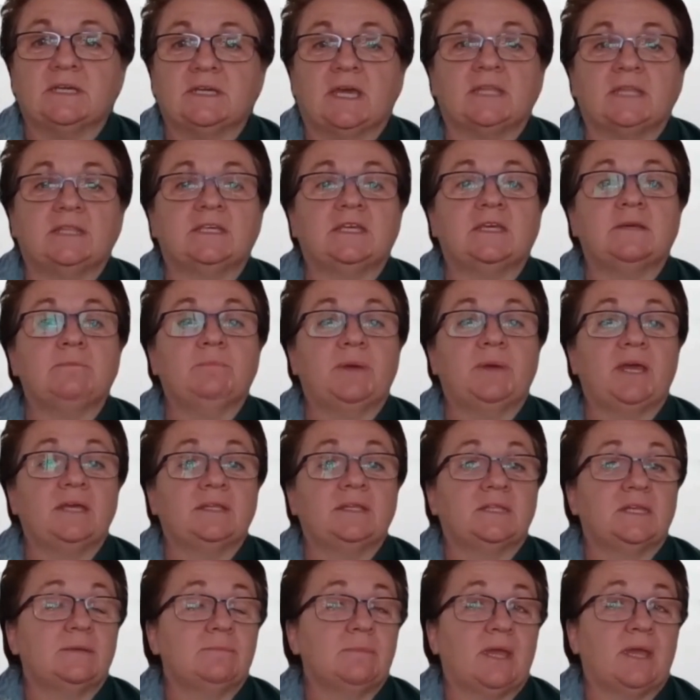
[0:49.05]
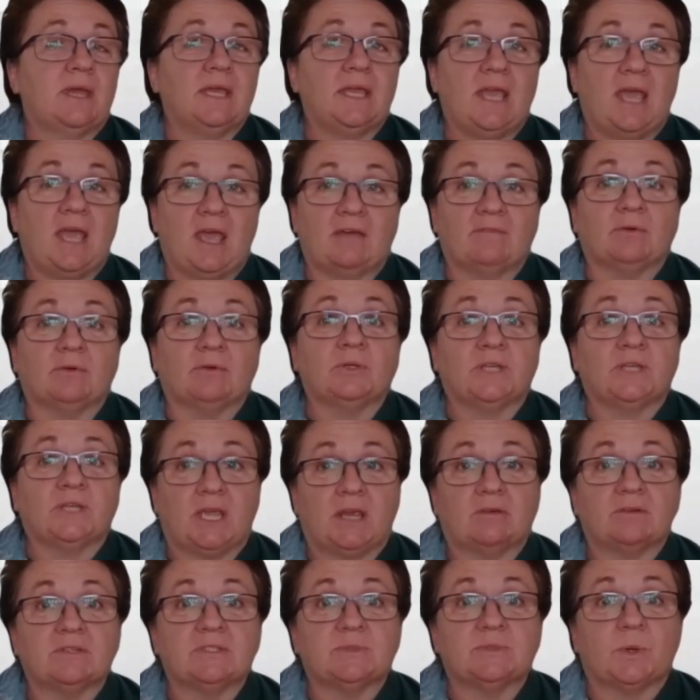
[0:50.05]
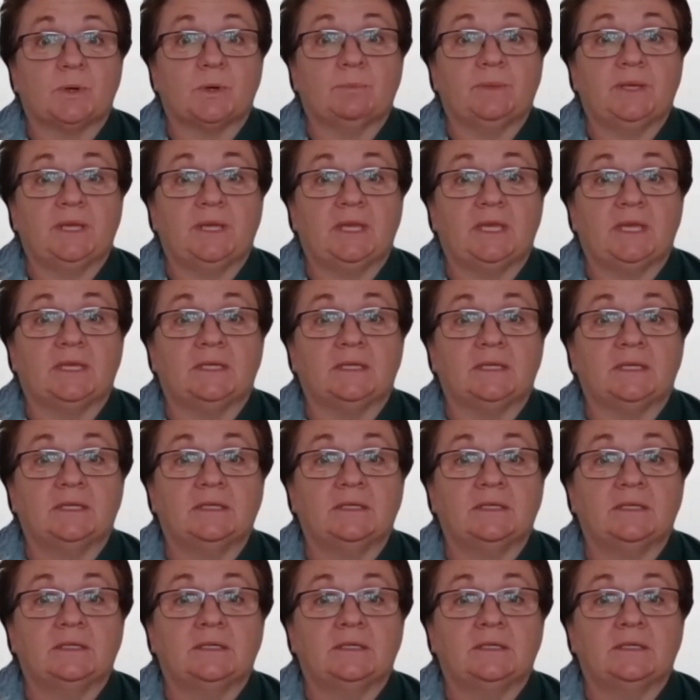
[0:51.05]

and the impact that it may have on carers' wellbeing.